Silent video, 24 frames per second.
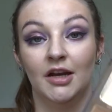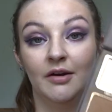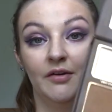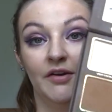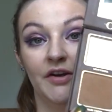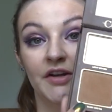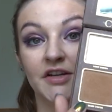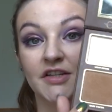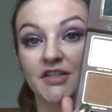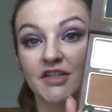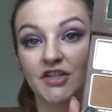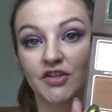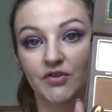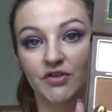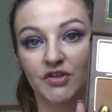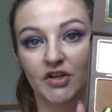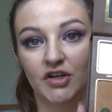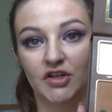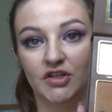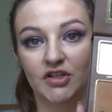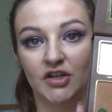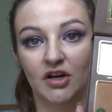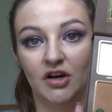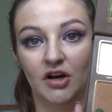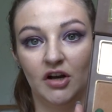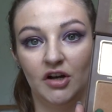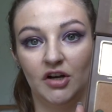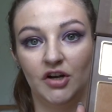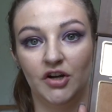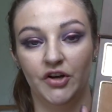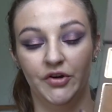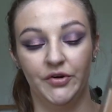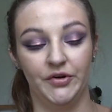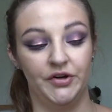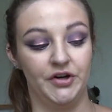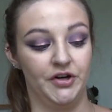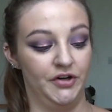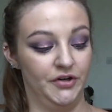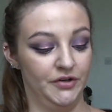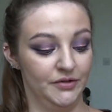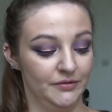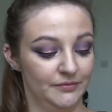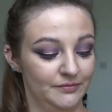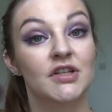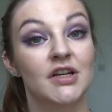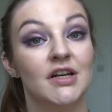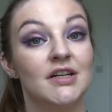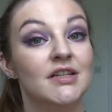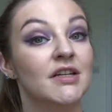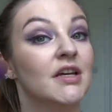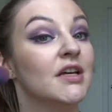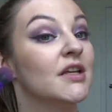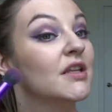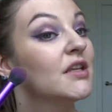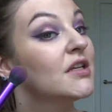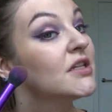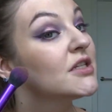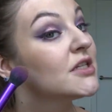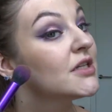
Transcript: and I'm going to use Dark Cocoa. I'm going to take the